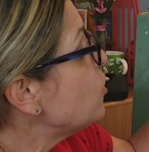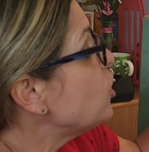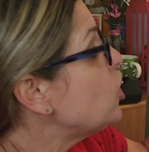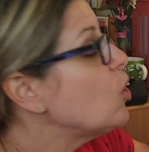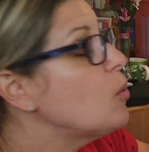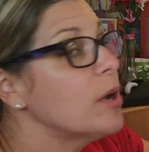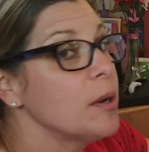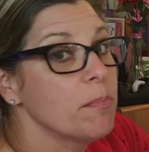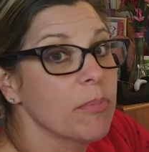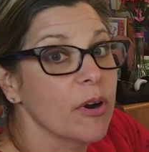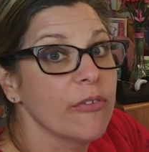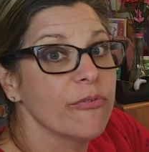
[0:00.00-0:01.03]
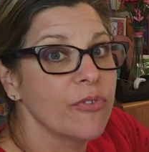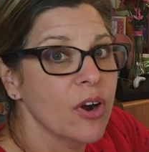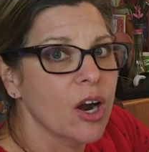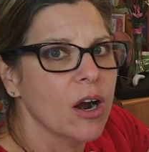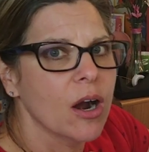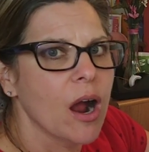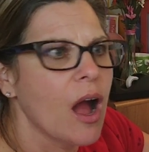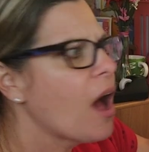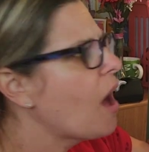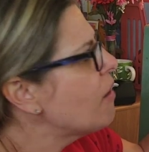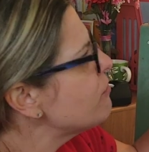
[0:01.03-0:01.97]
you would prefer
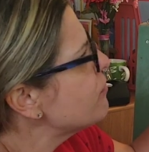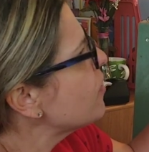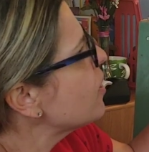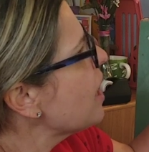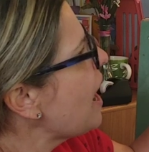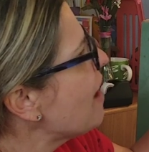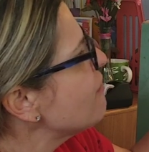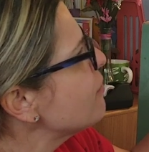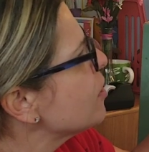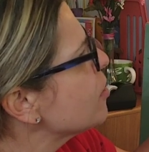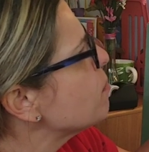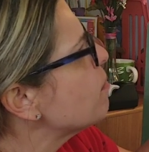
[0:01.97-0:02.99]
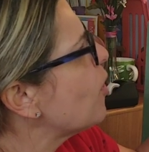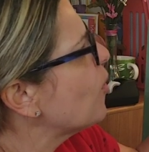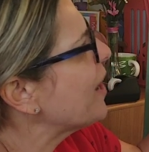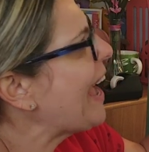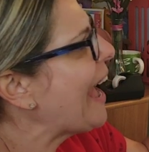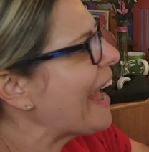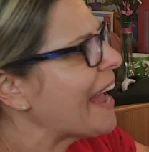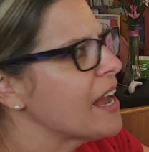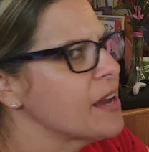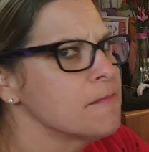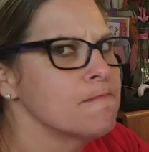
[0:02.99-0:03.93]
a forever bouquet.
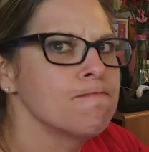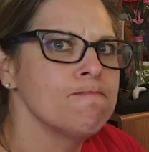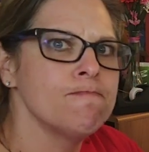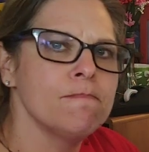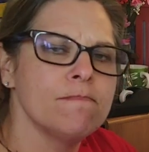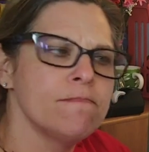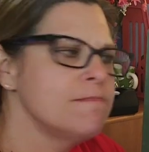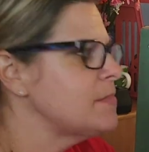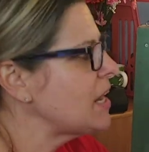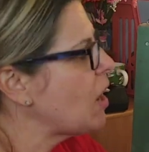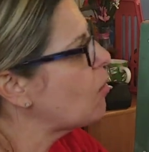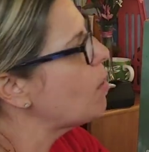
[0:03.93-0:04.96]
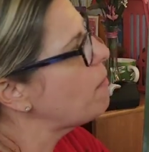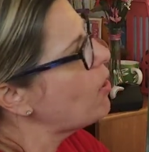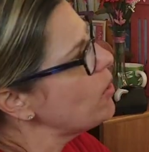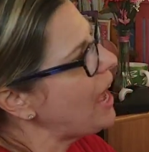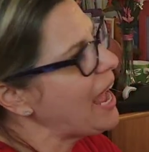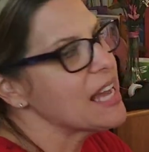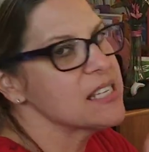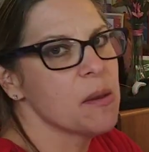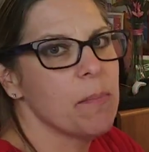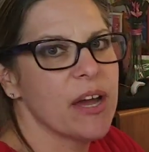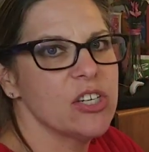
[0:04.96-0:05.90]
Now, a bouquet is
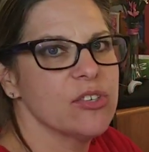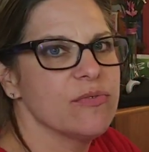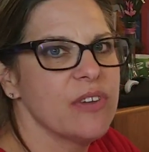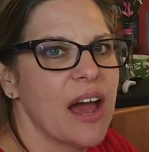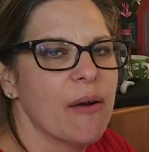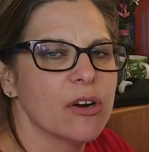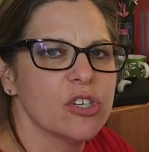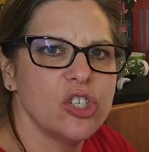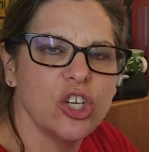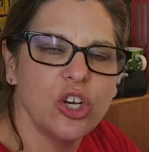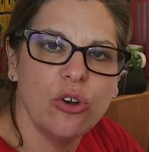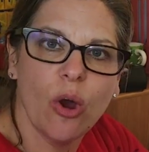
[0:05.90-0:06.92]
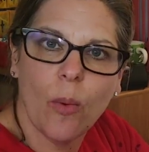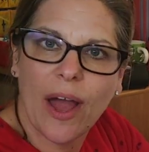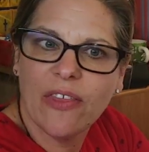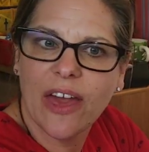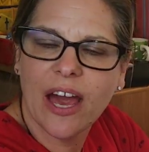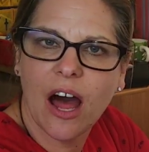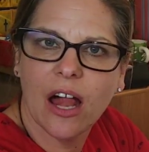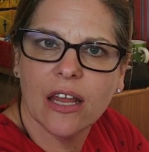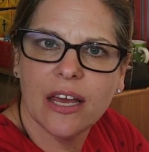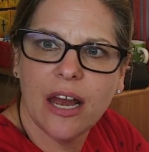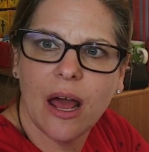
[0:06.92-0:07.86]
a bunch of flowers. Do you know why they call
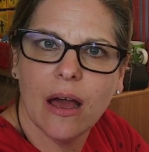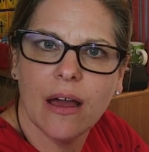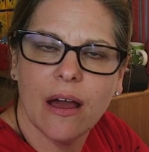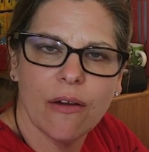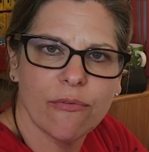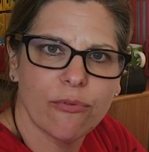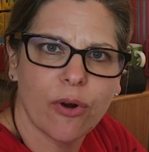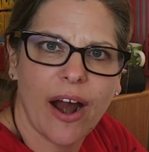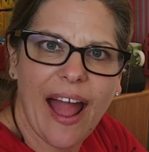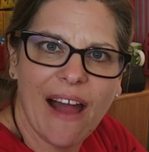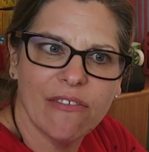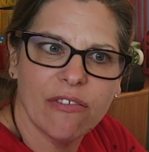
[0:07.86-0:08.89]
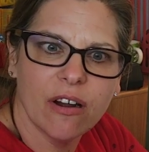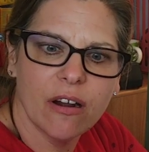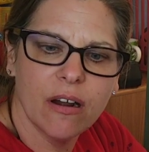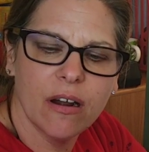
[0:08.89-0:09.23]
it forever?